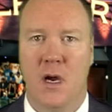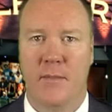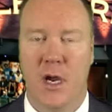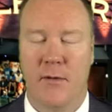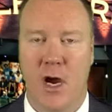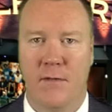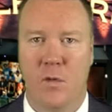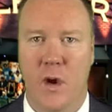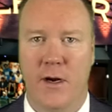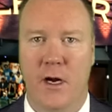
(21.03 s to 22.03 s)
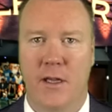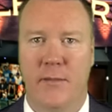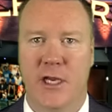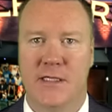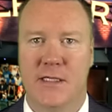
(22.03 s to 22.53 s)
I'm coming off a winner on the
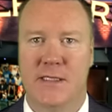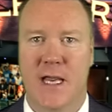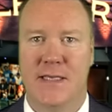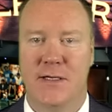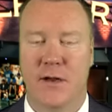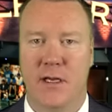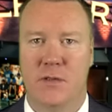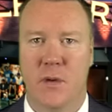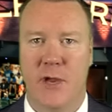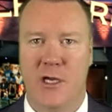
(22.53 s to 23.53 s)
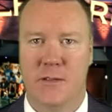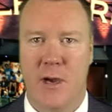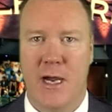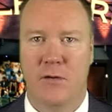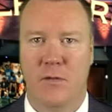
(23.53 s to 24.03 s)
bases yesterday as we bounced
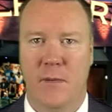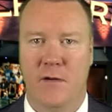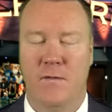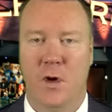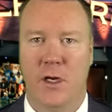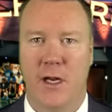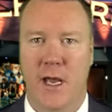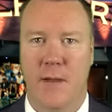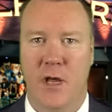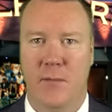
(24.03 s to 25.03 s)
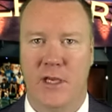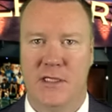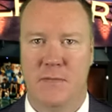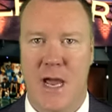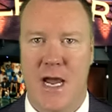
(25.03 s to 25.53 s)
back with my 4-unit MLB
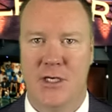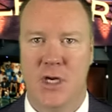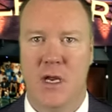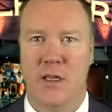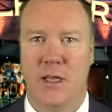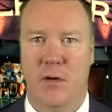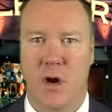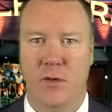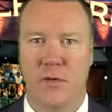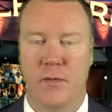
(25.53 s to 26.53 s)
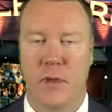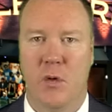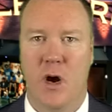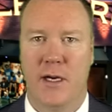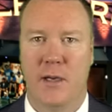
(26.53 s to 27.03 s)
smash that won with the
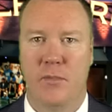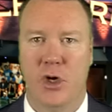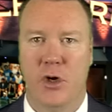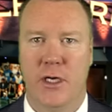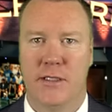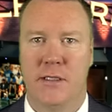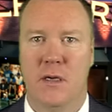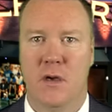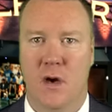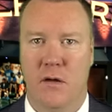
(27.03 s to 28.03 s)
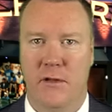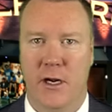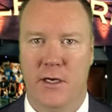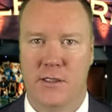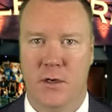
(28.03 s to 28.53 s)
Milwaukee Brewers over the
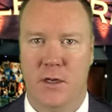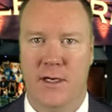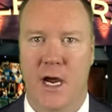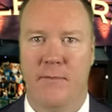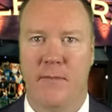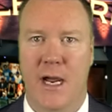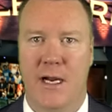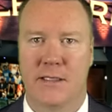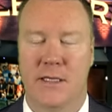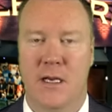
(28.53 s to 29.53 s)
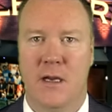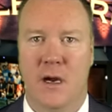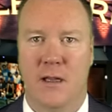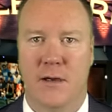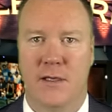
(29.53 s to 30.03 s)
Arizona Diamondbacks.
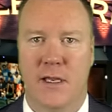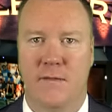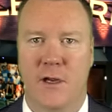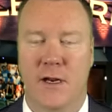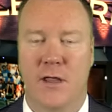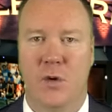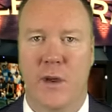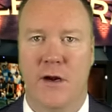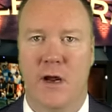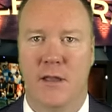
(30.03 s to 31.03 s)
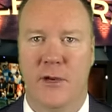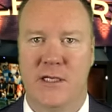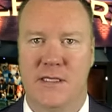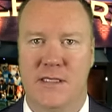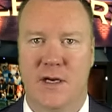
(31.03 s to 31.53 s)
I'd like to give you another winner on the
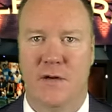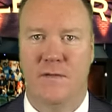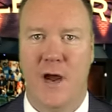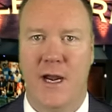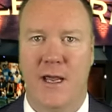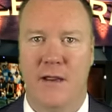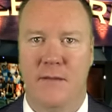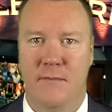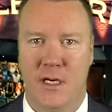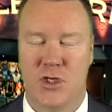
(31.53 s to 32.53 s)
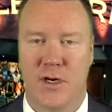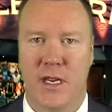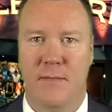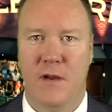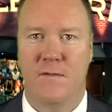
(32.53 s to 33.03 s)
bases here Friday. Make sure you
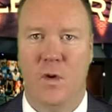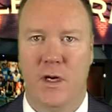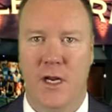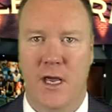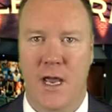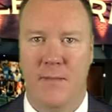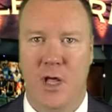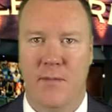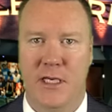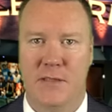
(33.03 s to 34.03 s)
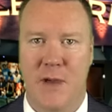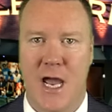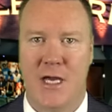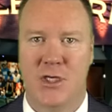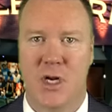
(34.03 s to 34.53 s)
get my 4-unit MLB
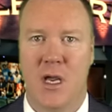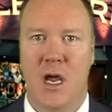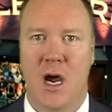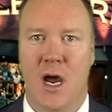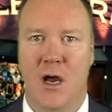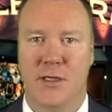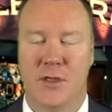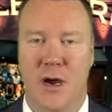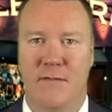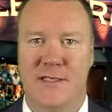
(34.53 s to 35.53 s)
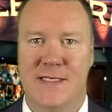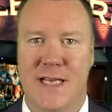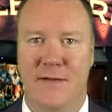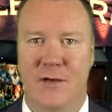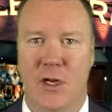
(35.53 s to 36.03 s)
smash. I also have a
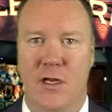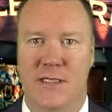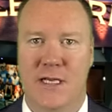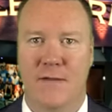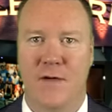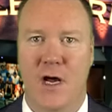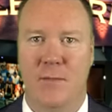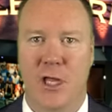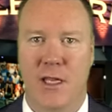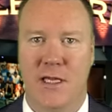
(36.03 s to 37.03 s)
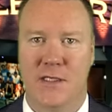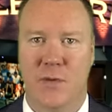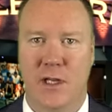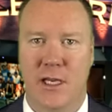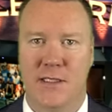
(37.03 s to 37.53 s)
7-unit CFL play that's
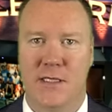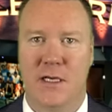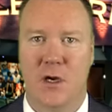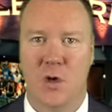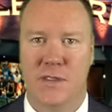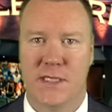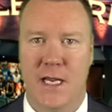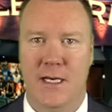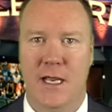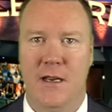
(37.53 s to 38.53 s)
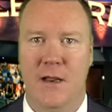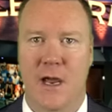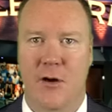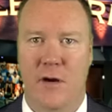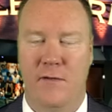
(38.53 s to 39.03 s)
released. It goes Sunday.
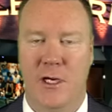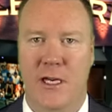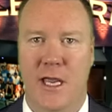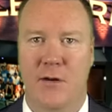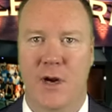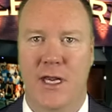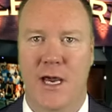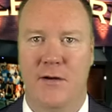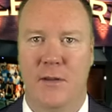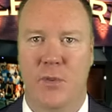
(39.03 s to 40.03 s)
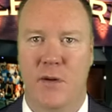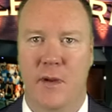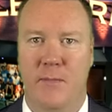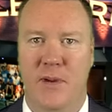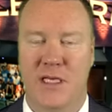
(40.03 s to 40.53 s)
However, you can get it right now on the
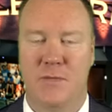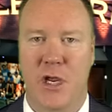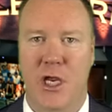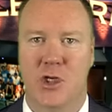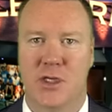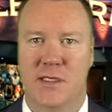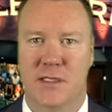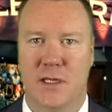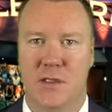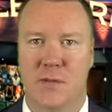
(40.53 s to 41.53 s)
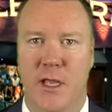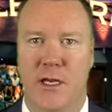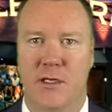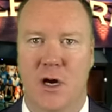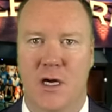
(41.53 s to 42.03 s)
premium picks page exclusively
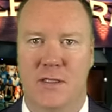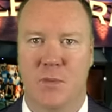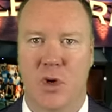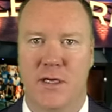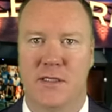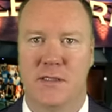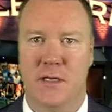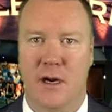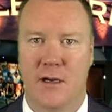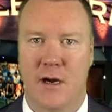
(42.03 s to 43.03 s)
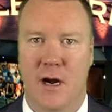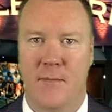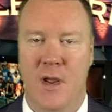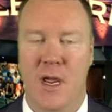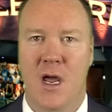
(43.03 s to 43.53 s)
at
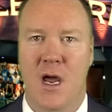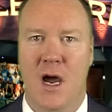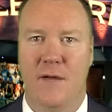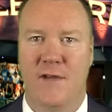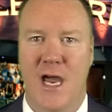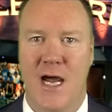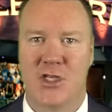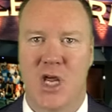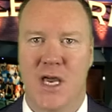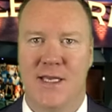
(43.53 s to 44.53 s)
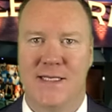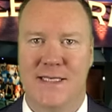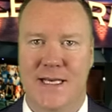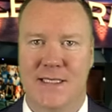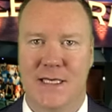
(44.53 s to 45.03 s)
DocSports.com. I've cashed
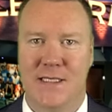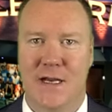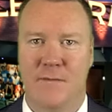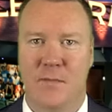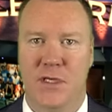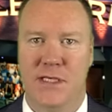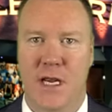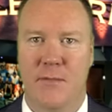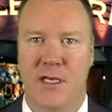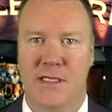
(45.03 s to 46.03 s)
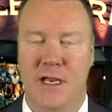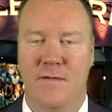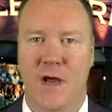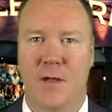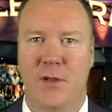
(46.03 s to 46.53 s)
67% of my
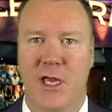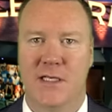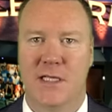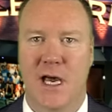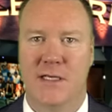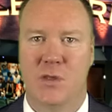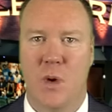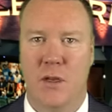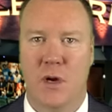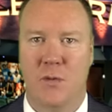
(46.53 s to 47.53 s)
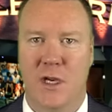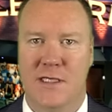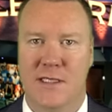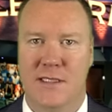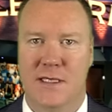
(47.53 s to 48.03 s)
CFL plays the last 21
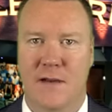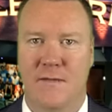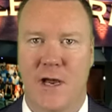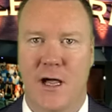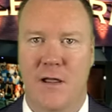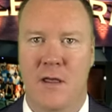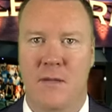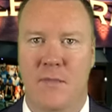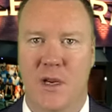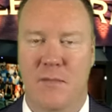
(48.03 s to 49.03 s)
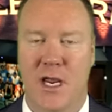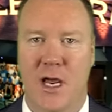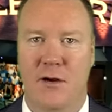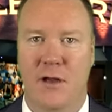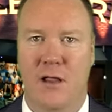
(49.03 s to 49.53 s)
weeks in the CFL, making my
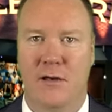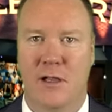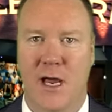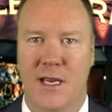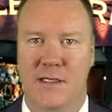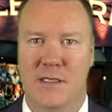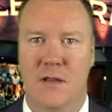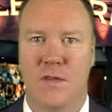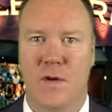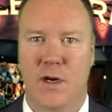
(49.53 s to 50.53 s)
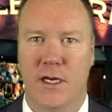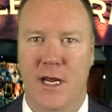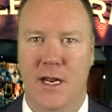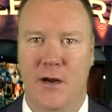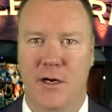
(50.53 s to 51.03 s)
$100 clients
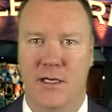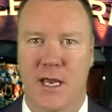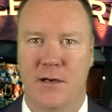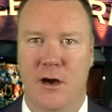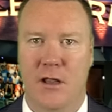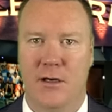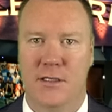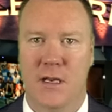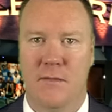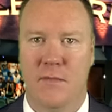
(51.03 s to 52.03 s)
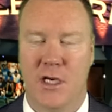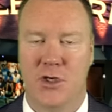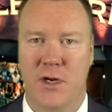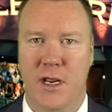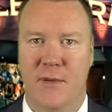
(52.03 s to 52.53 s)
$3,910. Make
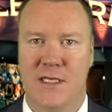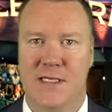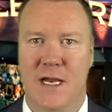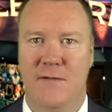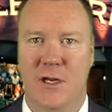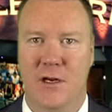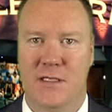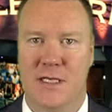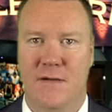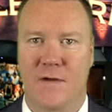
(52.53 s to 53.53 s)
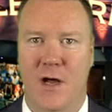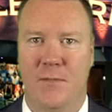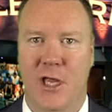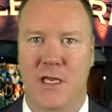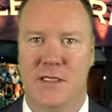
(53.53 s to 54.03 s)
sure you get my 7-unit
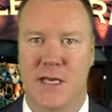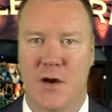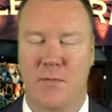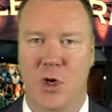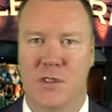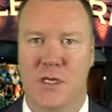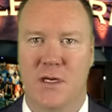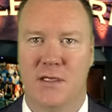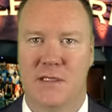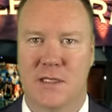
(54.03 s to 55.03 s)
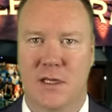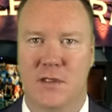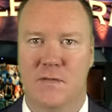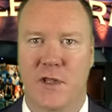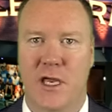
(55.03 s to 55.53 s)
CFL play. It's now posted
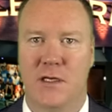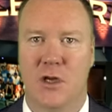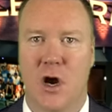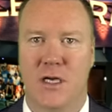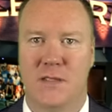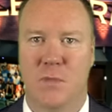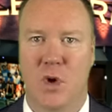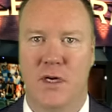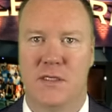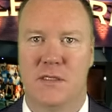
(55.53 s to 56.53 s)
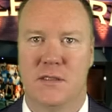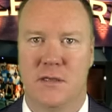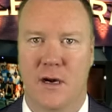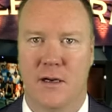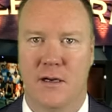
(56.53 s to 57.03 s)
exclusively at
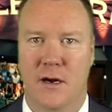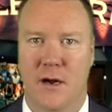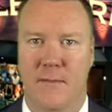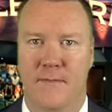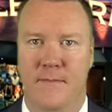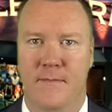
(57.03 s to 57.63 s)
DocSports.com.